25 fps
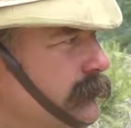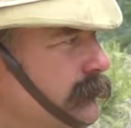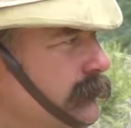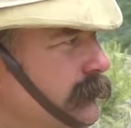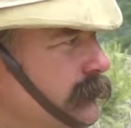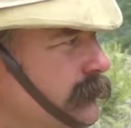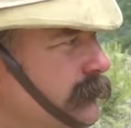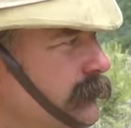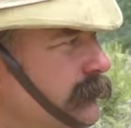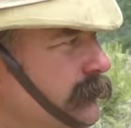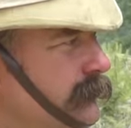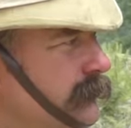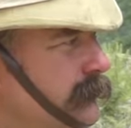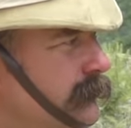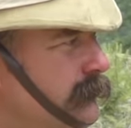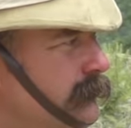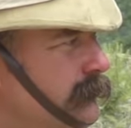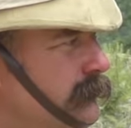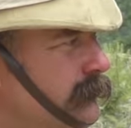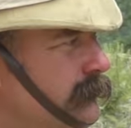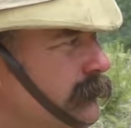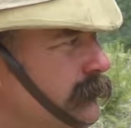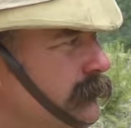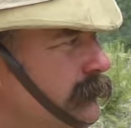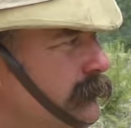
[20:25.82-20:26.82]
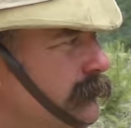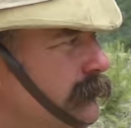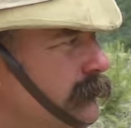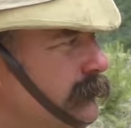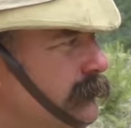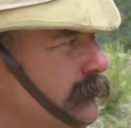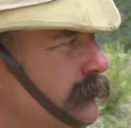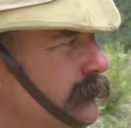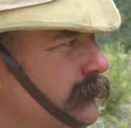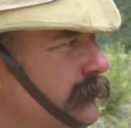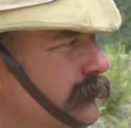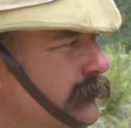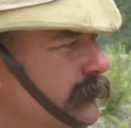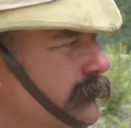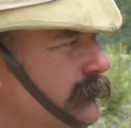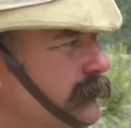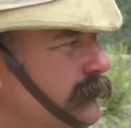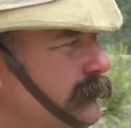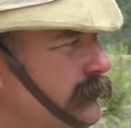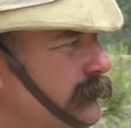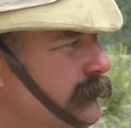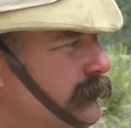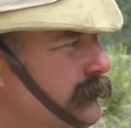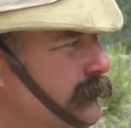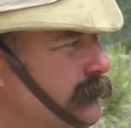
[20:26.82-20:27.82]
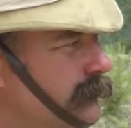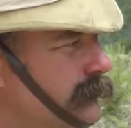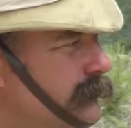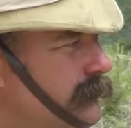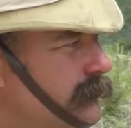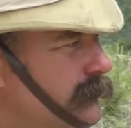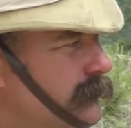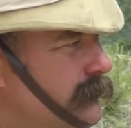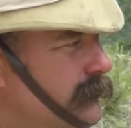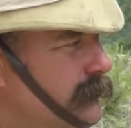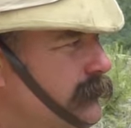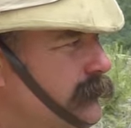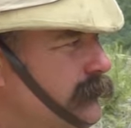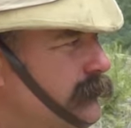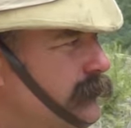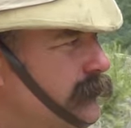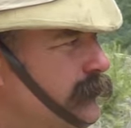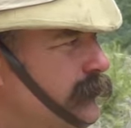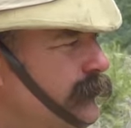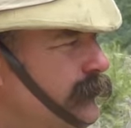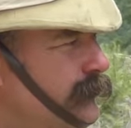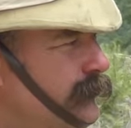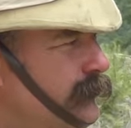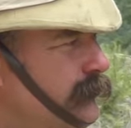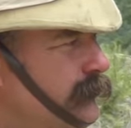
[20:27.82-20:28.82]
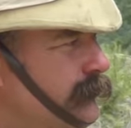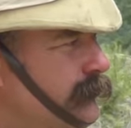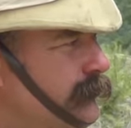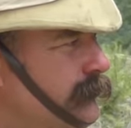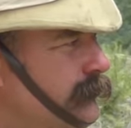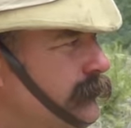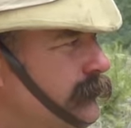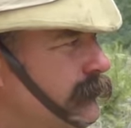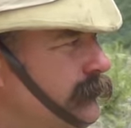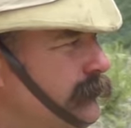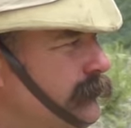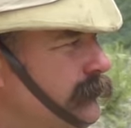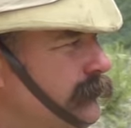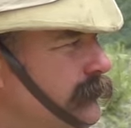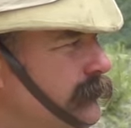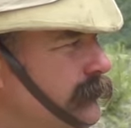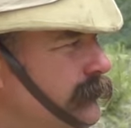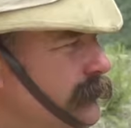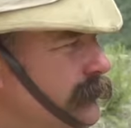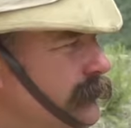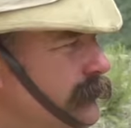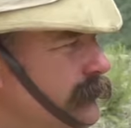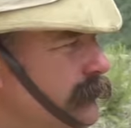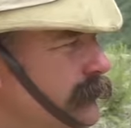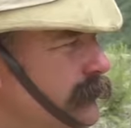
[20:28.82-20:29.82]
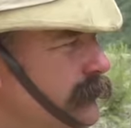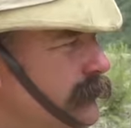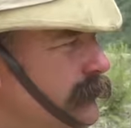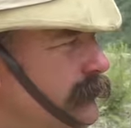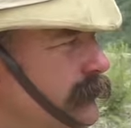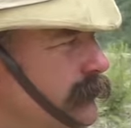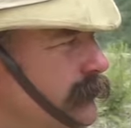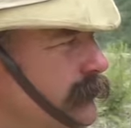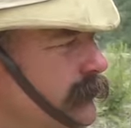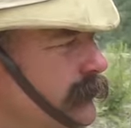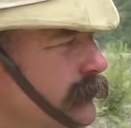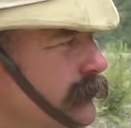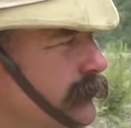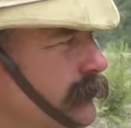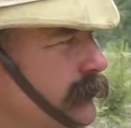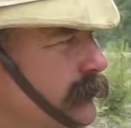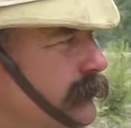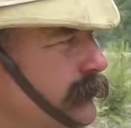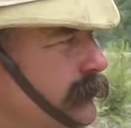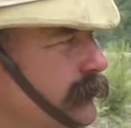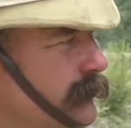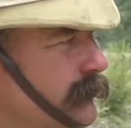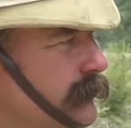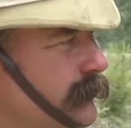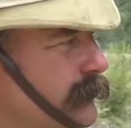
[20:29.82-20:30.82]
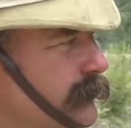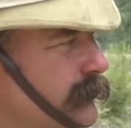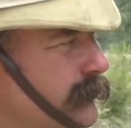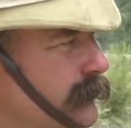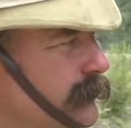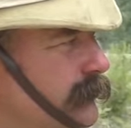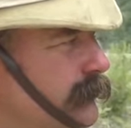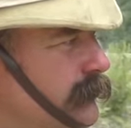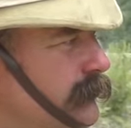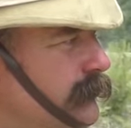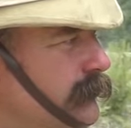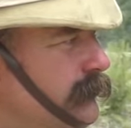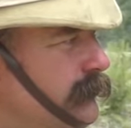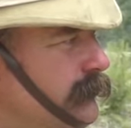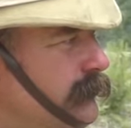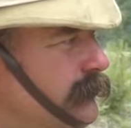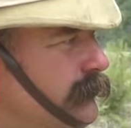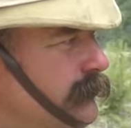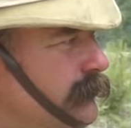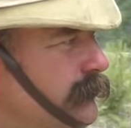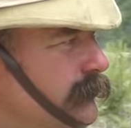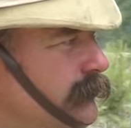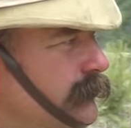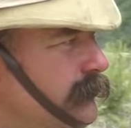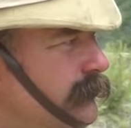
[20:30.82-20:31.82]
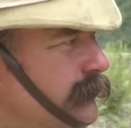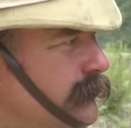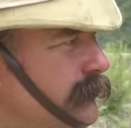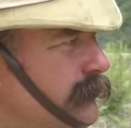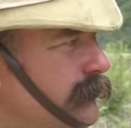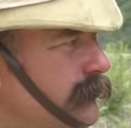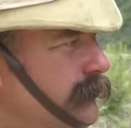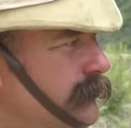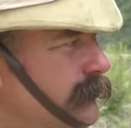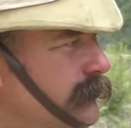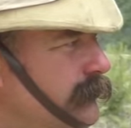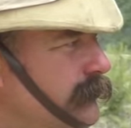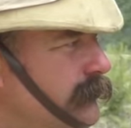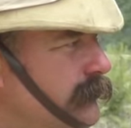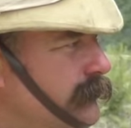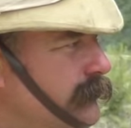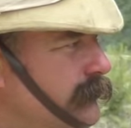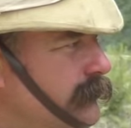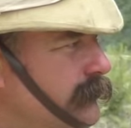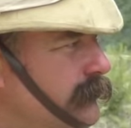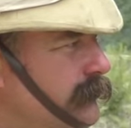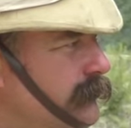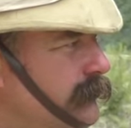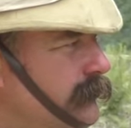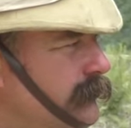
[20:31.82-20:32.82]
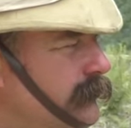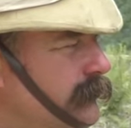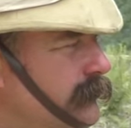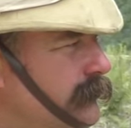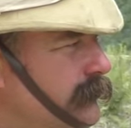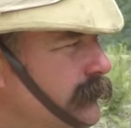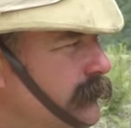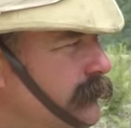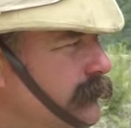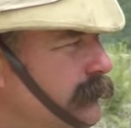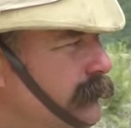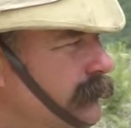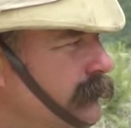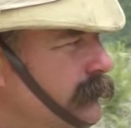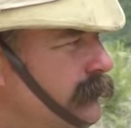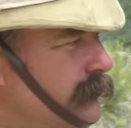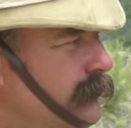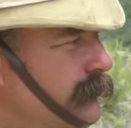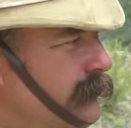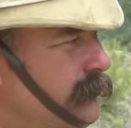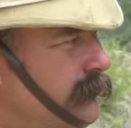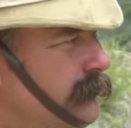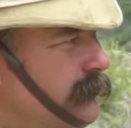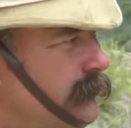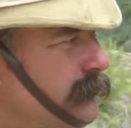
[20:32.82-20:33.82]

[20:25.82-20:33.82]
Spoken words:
[no speech]